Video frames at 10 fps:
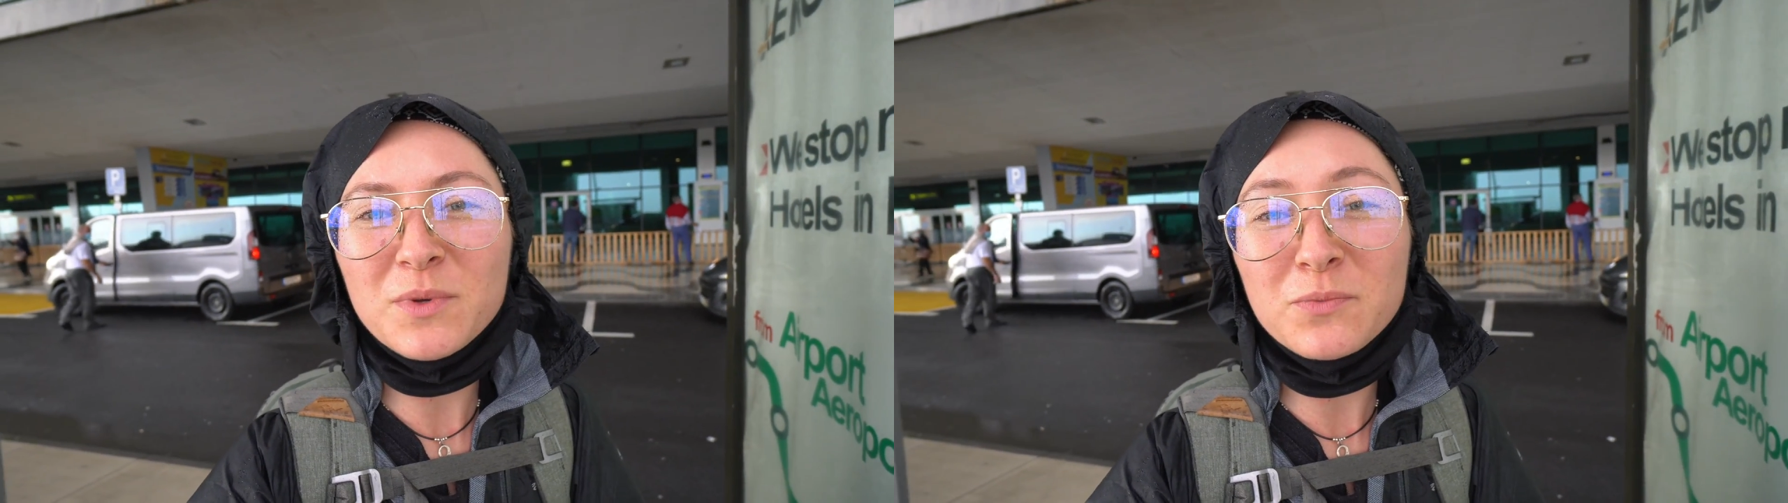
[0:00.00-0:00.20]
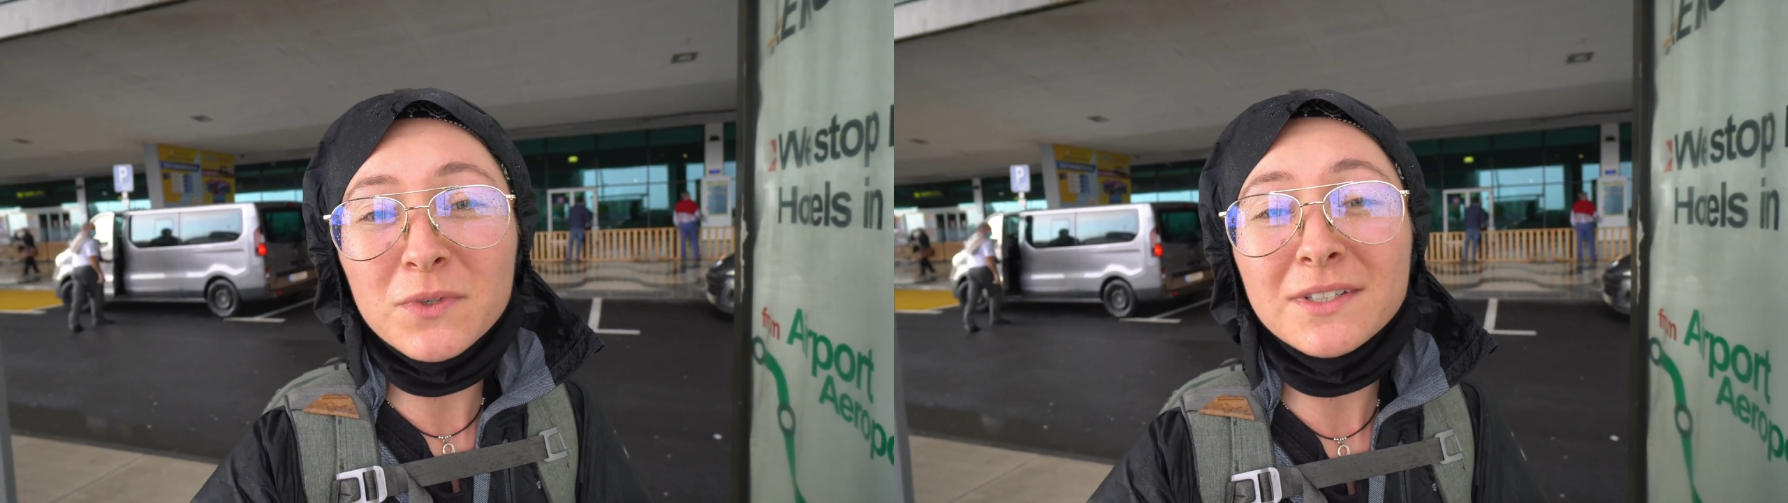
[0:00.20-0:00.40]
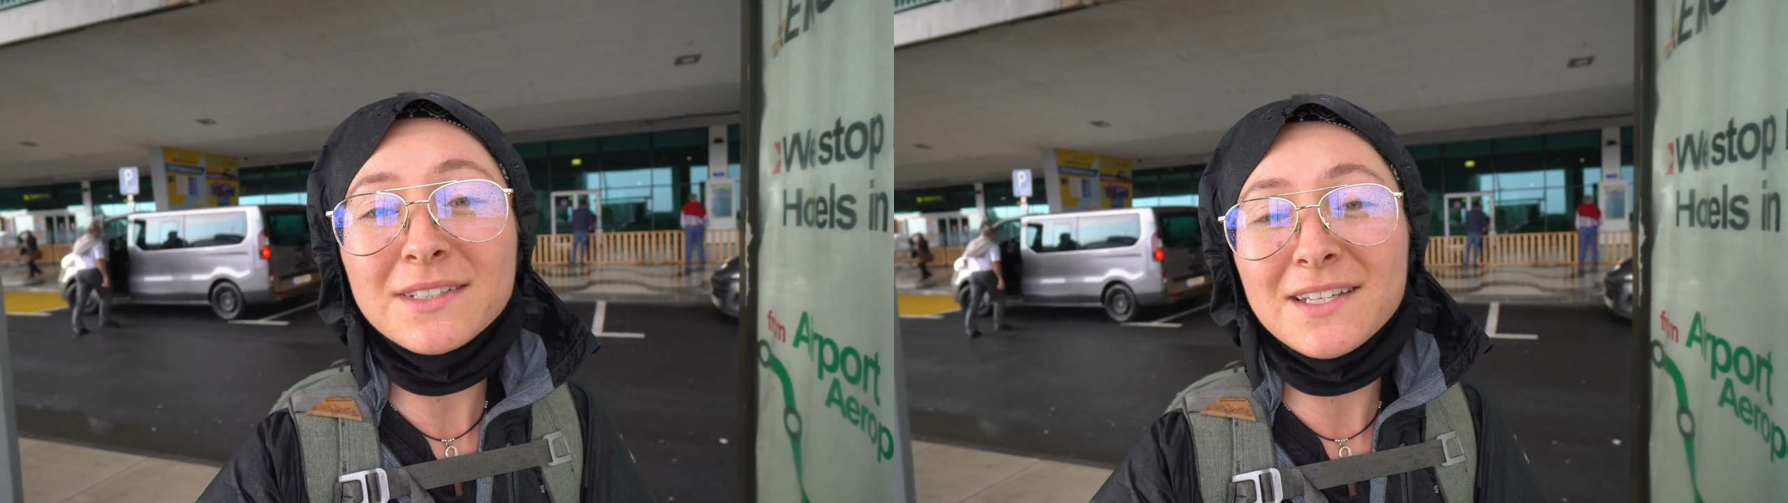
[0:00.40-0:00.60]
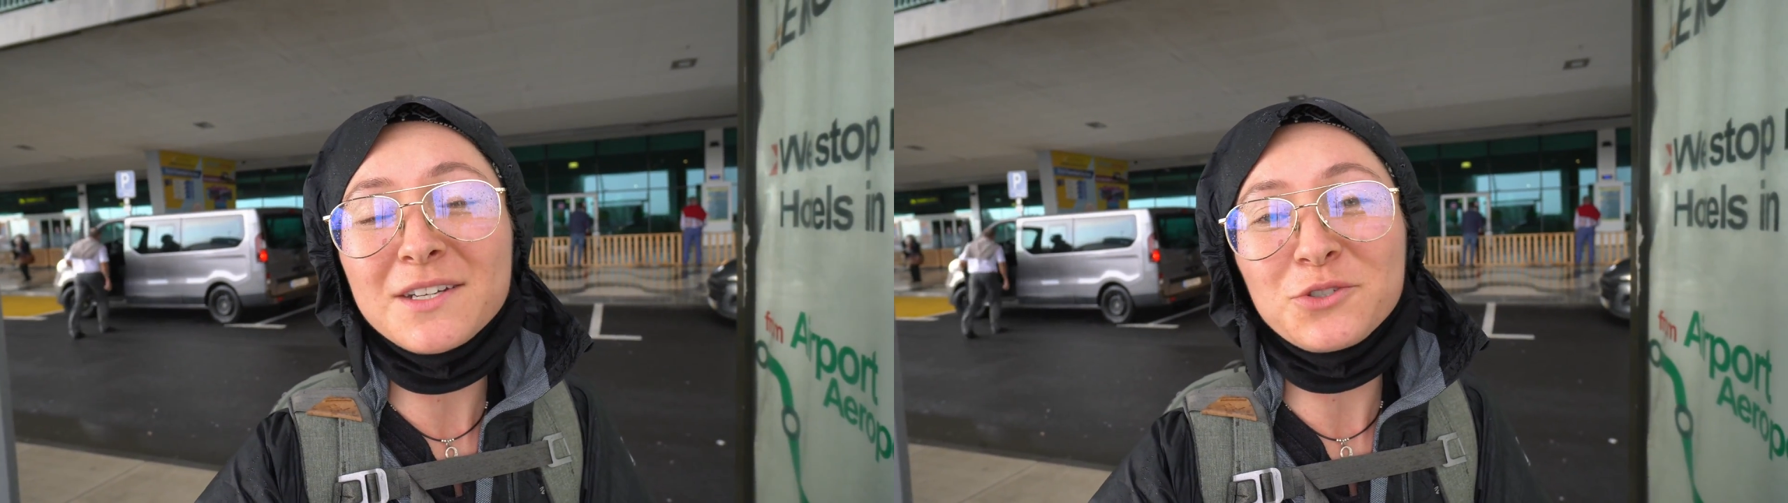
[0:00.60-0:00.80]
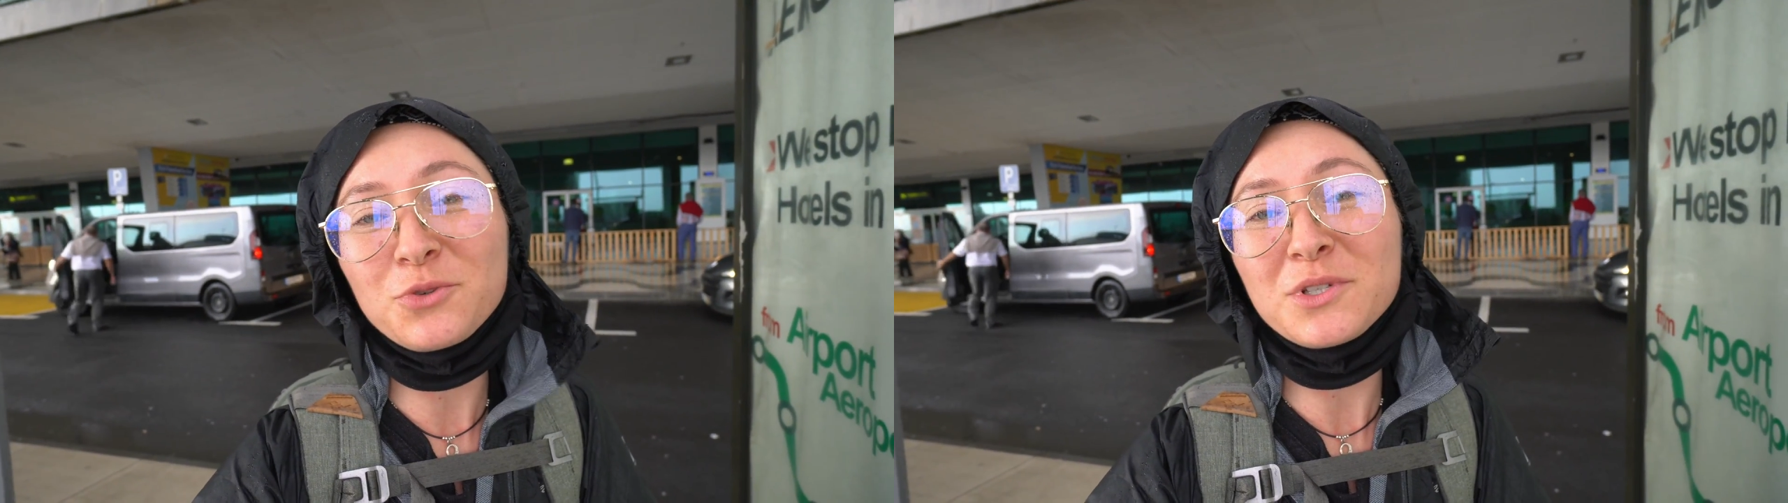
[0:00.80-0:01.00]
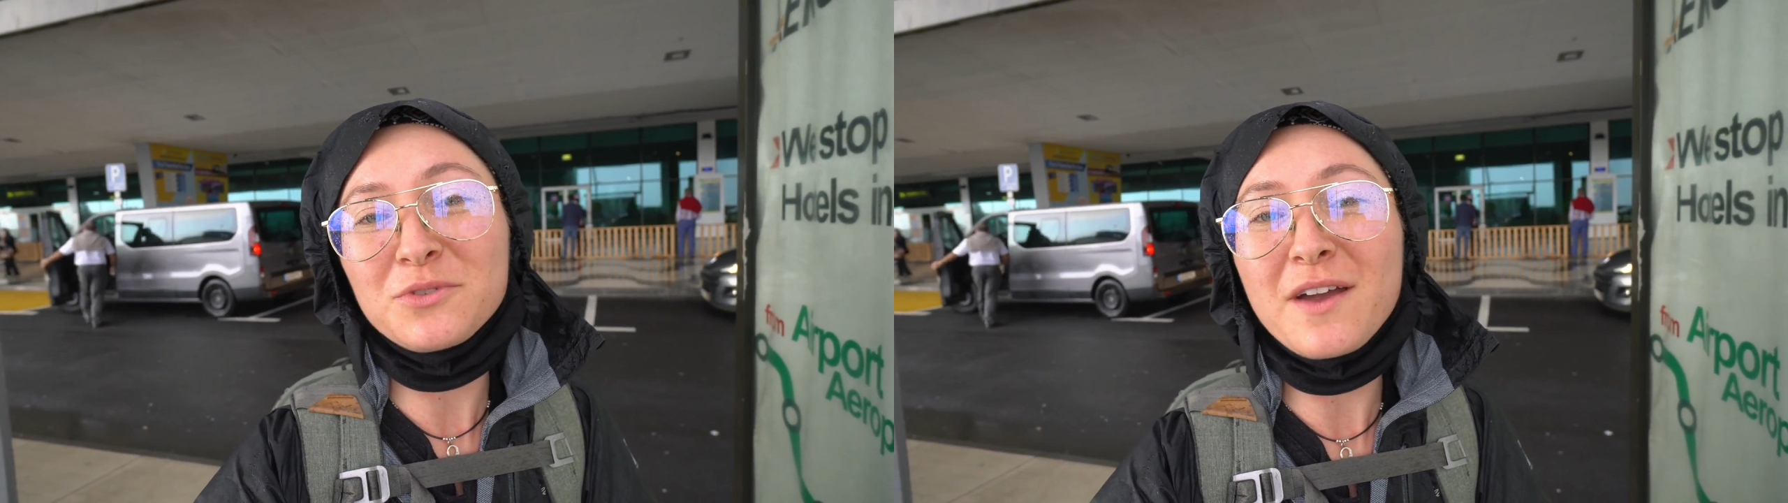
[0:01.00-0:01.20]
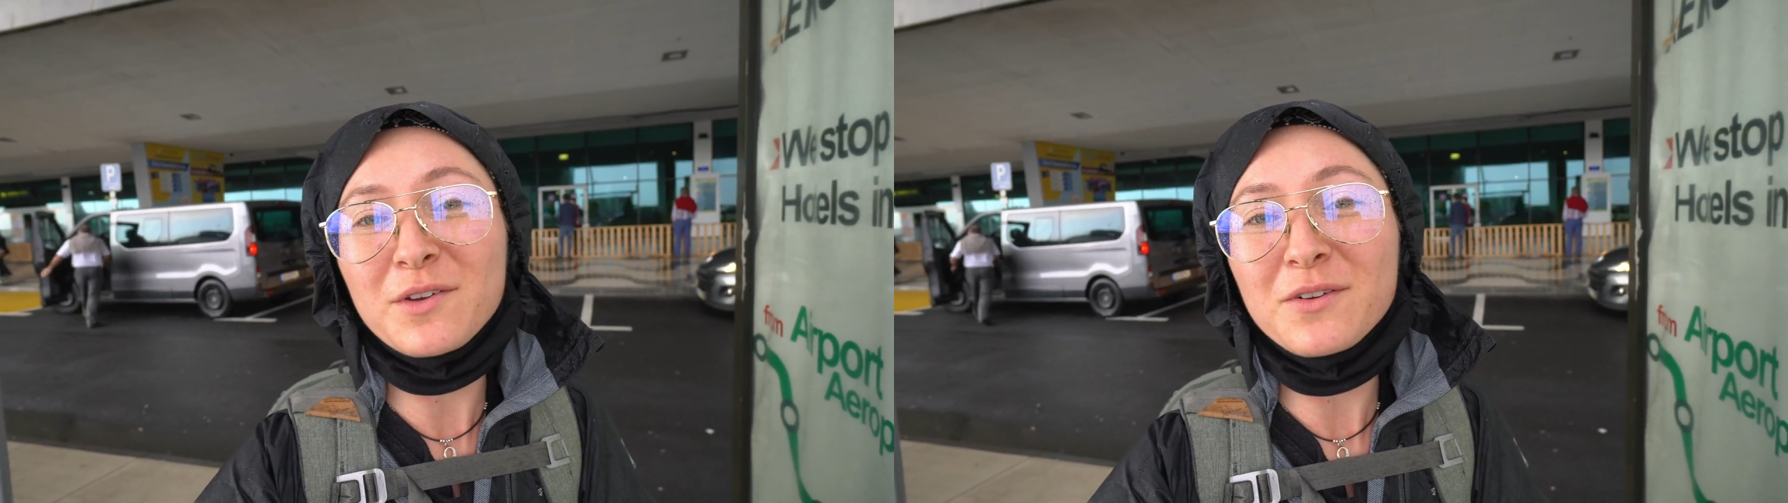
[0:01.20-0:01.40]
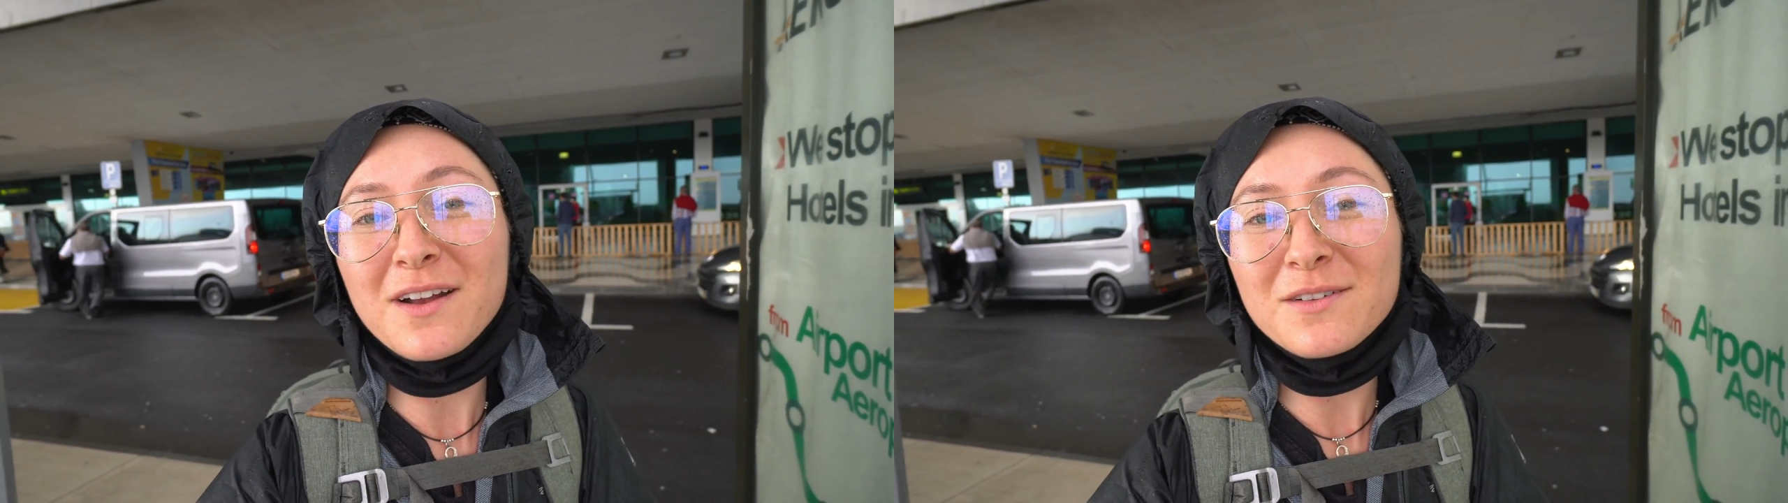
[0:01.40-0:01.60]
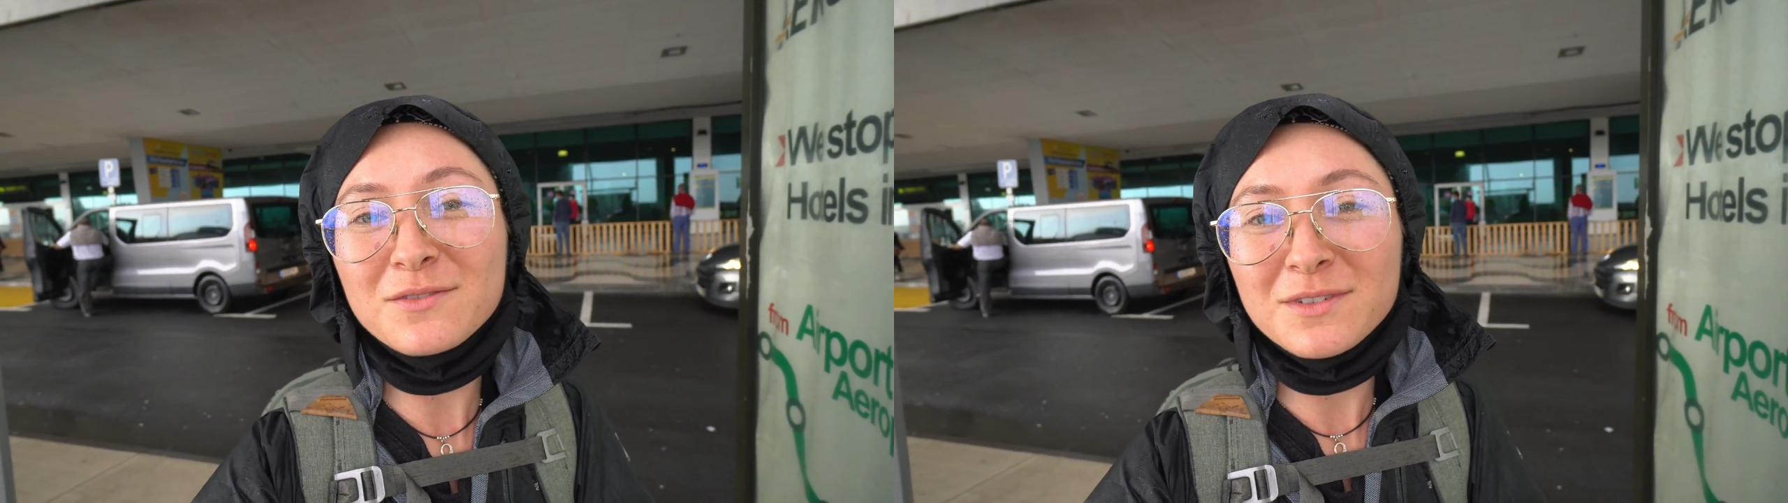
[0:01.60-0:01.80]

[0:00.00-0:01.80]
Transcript: we really did enjoy driving around.